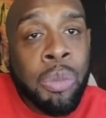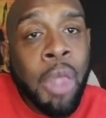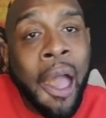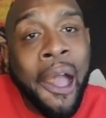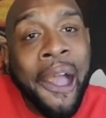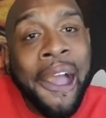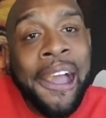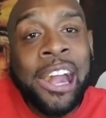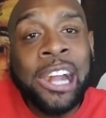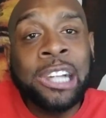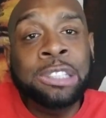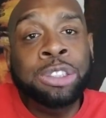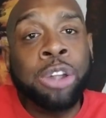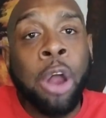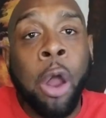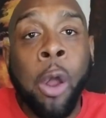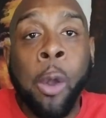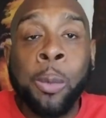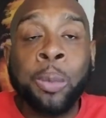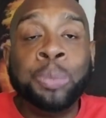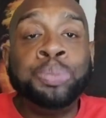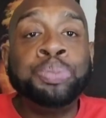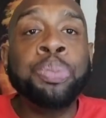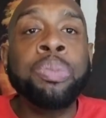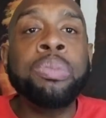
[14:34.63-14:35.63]
I had
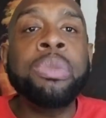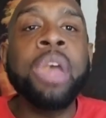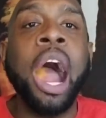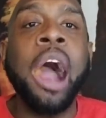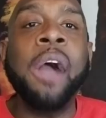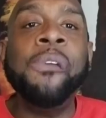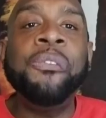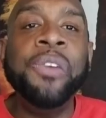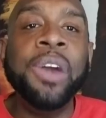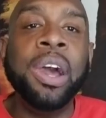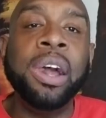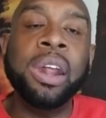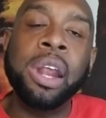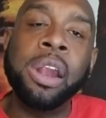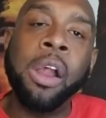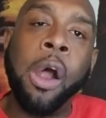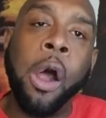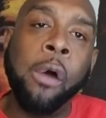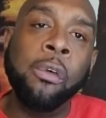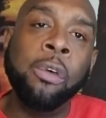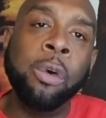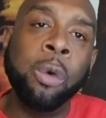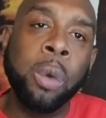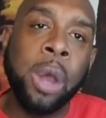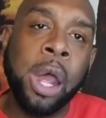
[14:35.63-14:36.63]
no, I felt an
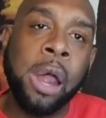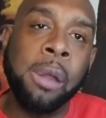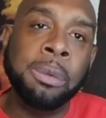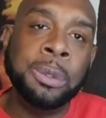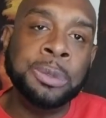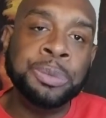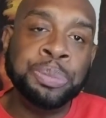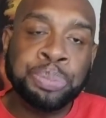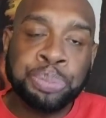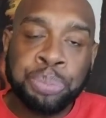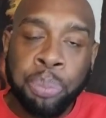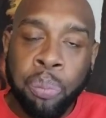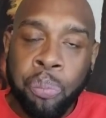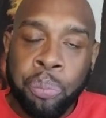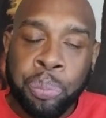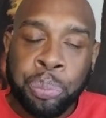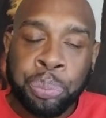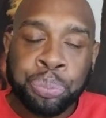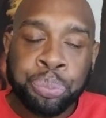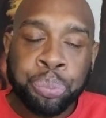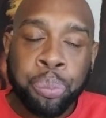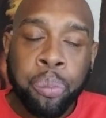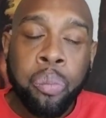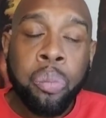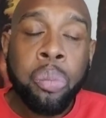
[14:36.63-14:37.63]
overwhelming,
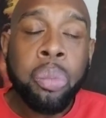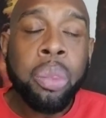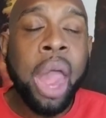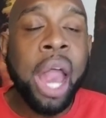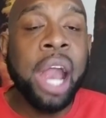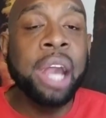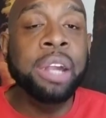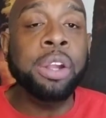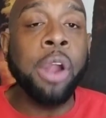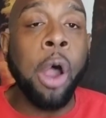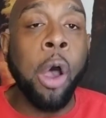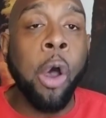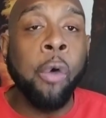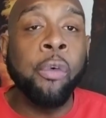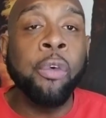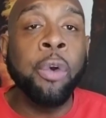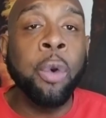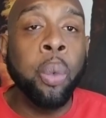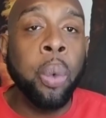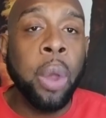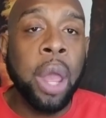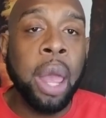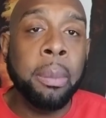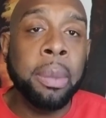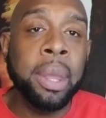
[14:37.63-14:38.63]
an
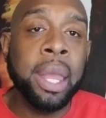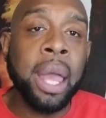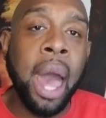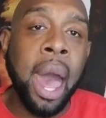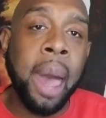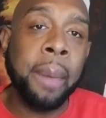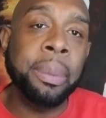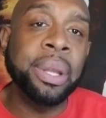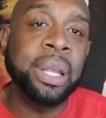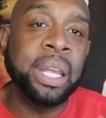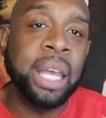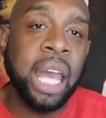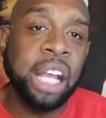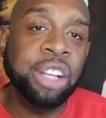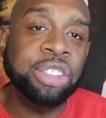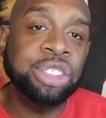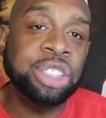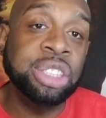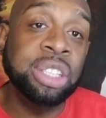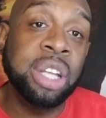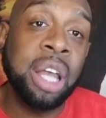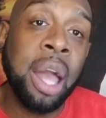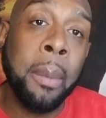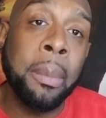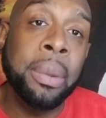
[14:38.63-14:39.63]
overwhelming obligation
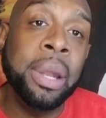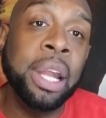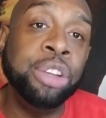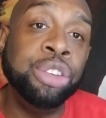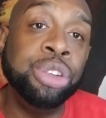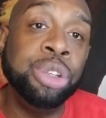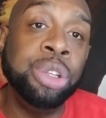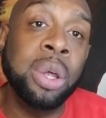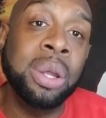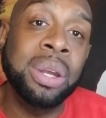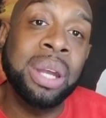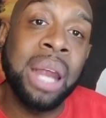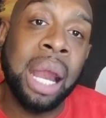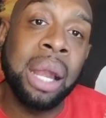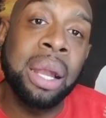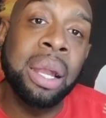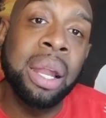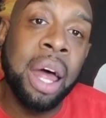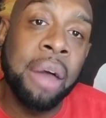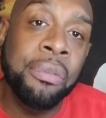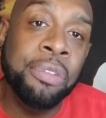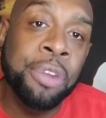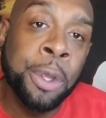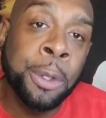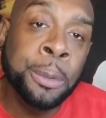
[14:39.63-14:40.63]
to come and let you know that I
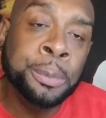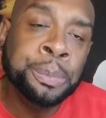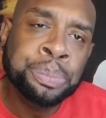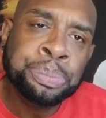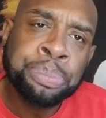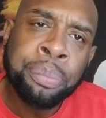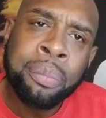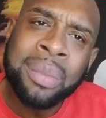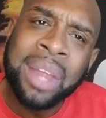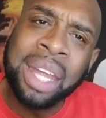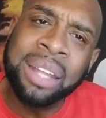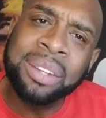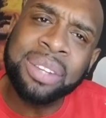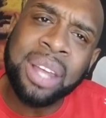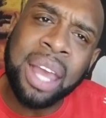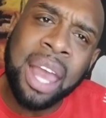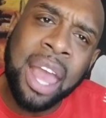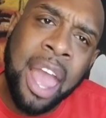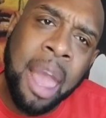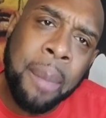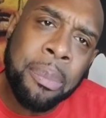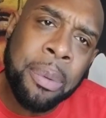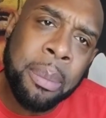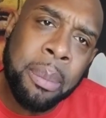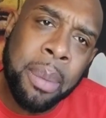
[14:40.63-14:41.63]
love you and say
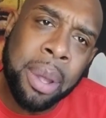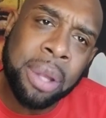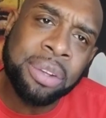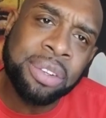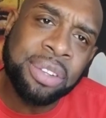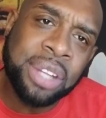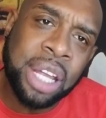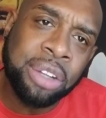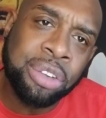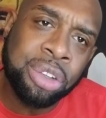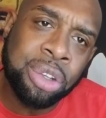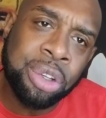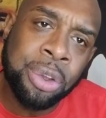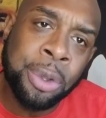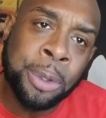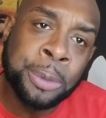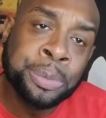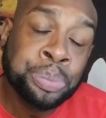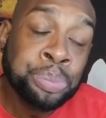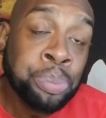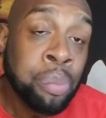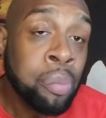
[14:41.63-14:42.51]
Happy Mother's Day to you.